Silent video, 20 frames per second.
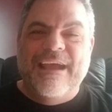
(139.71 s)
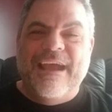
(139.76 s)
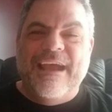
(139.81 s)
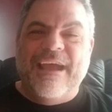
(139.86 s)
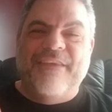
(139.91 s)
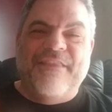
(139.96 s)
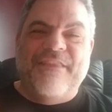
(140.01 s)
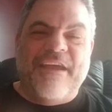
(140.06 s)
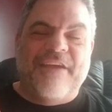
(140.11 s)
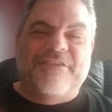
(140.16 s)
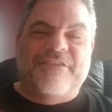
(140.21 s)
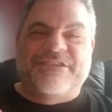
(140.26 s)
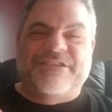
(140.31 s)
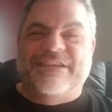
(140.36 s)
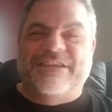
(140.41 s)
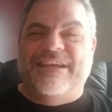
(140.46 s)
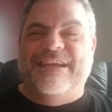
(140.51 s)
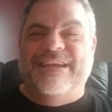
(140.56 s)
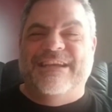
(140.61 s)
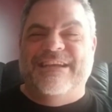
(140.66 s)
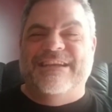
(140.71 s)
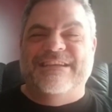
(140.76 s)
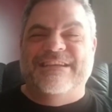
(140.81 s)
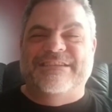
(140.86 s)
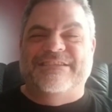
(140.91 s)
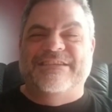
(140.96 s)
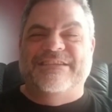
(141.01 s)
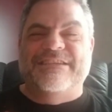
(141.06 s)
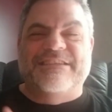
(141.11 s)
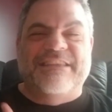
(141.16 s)
and there she
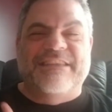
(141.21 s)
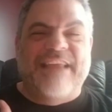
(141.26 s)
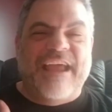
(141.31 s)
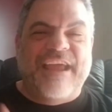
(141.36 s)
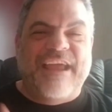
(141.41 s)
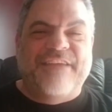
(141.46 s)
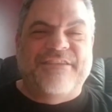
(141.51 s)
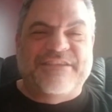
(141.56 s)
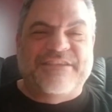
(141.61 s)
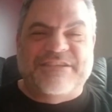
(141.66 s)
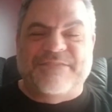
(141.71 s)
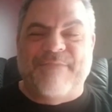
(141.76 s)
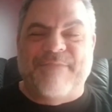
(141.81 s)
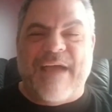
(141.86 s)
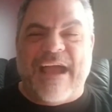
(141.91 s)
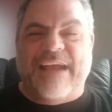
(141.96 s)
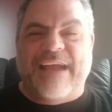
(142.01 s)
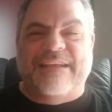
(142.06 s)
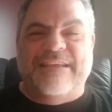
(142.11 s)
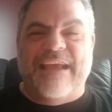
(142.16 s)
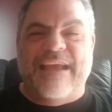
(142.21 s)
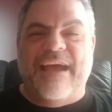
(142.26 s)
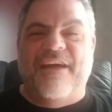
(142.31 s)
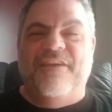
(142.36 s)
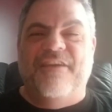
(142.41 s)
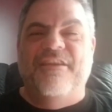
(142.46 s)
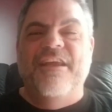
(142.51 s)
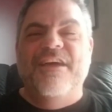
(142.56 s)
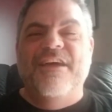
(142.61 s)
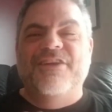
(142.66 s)
is, just laying the smack
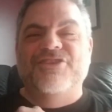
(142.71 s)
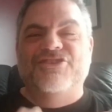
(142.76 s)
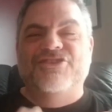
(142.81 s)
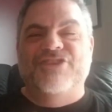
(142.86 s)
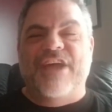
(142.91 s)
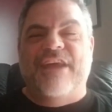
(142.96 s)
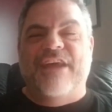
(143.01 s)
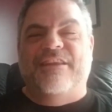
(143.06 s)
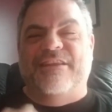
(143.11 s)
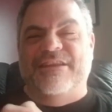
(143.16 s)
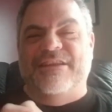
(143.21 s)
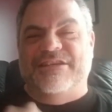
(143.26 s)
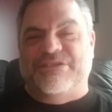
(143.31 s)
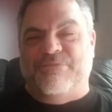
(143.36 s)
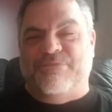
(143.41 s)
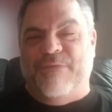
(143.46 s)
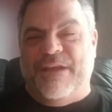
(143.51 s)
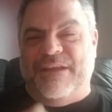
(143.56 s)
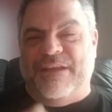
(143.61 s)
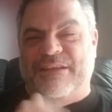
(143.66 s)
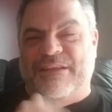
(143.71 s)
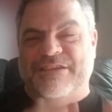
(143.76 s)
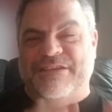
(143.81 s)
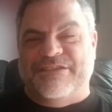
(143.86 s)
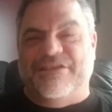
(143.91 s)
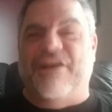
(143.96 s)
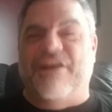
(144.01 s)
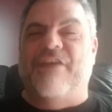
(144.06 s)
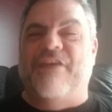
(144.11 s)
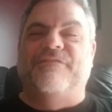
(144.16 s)
down, gently, sweetly,
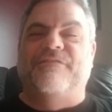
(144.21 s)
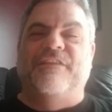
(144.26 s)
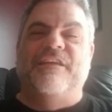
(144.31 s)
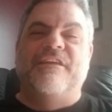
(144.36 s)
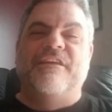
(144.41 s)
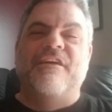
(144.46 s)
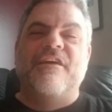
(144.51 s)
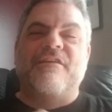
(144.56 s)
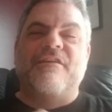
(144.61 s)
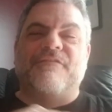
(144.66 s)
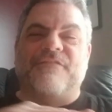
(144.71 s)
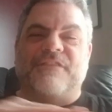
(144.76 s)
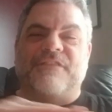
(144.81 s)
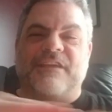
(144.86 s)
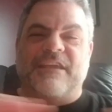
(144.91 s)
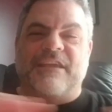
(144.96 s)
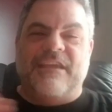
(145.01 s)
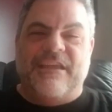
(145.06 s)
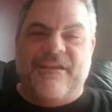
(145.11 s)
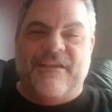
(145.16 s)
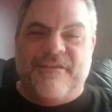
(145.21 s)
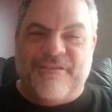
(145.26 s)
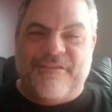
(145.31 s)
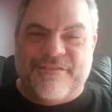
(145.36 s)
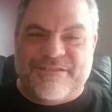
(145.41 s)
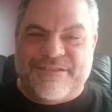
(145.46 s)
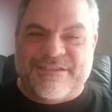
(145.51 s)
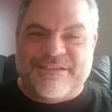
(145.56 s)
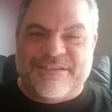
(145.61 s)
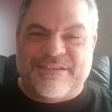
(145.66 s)
softly, for the
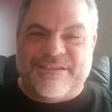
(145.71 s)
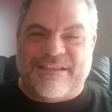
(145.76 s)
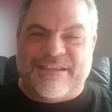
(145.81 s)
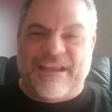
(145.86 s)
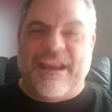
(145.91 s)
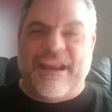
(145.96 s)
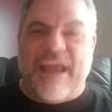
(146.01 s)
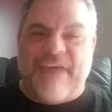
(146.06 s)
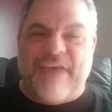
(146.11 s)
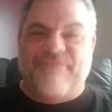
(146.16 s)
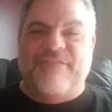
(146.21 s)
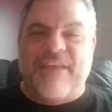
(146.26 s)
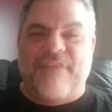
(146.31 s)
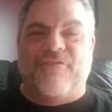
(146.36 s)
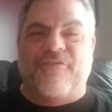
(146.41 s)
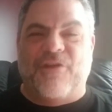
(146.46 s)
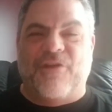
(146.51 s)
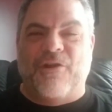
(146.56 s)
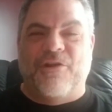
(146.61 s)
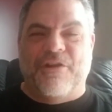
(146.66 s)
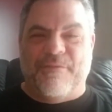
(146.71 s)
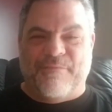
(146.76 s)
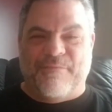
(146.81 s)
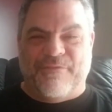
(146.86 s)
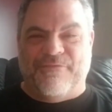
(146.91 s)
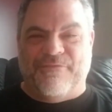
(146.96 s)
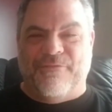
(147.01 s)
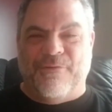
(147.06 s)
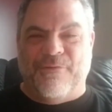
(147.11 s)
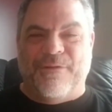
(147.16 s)
ears that have never heard it
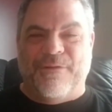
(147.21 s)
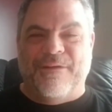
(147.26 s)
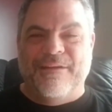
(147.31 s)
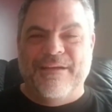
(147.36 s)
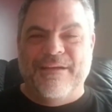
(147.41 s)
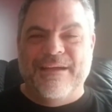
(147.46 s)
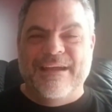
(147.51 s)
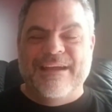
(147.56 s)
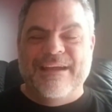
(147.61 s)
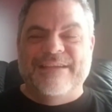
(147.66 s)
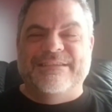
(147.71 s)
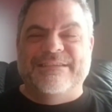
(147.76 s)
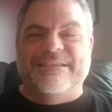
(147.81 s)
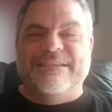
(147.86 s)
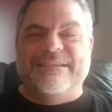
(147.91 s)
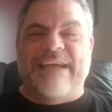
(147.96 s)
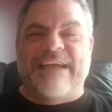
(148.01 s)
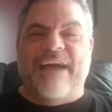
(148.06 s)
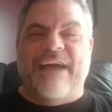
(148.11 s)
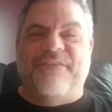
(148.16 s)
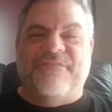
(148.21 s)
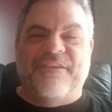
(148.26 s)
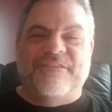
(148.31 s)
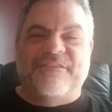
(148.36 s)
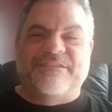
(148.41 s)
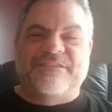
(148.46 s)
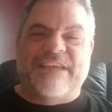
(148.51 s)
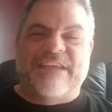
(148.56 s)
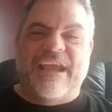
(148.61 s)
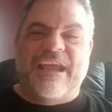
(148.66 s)
before. She's out there
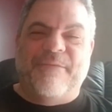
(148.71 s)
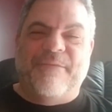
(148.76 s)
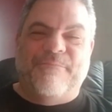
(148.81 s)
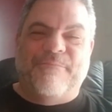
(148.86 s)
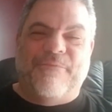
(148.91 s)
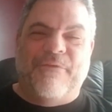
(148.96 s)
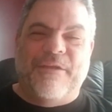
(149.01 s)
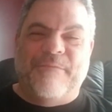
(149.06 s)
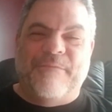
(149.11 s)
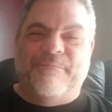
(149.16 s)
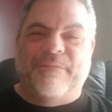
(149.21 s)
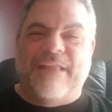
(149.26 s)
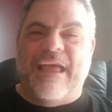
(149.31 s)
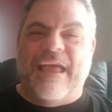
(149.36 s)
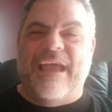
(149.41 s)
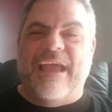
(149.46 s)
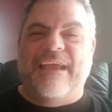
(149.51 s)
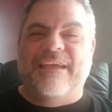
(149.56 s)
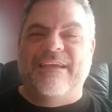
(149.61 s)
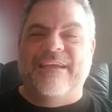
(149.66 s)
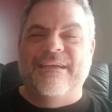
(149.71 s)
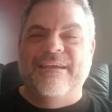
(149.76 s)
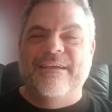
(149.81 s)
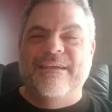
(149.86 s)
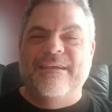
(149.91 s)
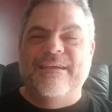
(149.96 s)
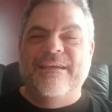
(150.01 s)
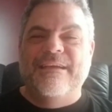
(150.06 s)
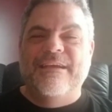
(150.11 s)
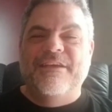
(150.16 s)
saying point blank,
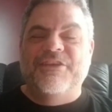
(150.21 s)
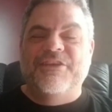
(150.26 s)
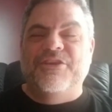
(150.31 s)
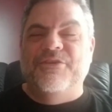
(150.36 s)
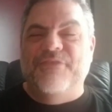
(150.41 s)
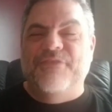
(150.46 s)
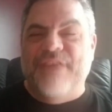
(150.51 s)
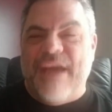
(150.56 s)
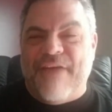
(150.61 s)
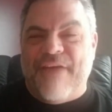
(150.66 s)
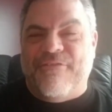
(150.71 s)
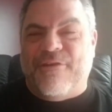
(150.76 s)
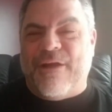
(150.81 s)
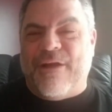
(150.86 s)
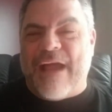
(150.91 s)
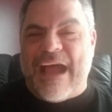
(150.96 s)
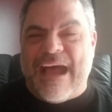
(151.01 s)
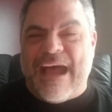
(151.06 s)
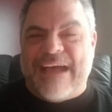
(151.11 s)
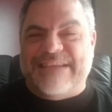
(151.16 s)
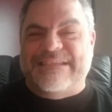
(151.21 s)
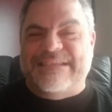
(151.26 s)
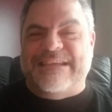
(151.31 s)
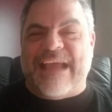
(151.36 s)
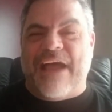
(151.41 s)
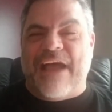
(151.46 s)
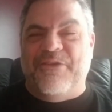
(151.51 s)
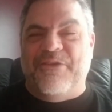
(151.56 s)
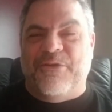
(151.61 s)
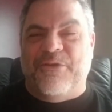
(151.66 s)
you never ask
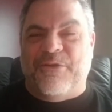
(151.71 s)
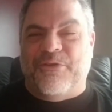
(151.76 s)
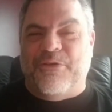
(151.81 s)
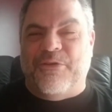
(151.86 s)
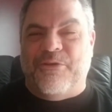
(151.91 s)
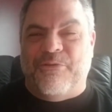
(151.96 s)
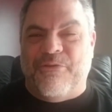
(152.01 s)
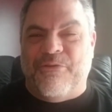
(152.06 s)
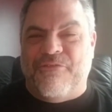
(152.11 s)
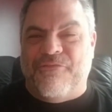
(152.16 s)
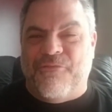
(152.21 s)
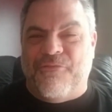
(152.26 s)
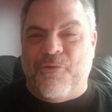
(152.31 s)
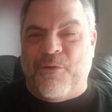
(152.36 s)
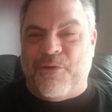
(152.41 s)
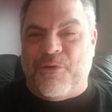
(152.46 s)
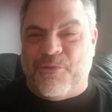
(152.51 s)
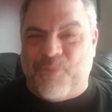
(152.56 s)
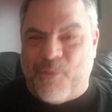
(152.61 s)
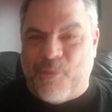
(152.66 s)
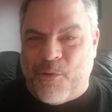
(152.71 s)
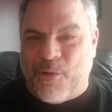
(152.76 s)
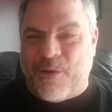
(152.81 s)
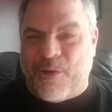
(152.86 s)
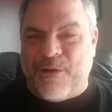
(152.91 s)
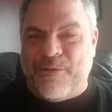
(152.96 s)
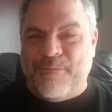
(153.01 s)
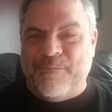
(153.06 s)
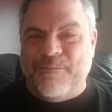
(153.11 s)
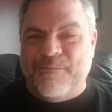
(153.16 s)
how you're going to afford
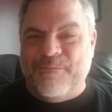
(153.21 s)
war.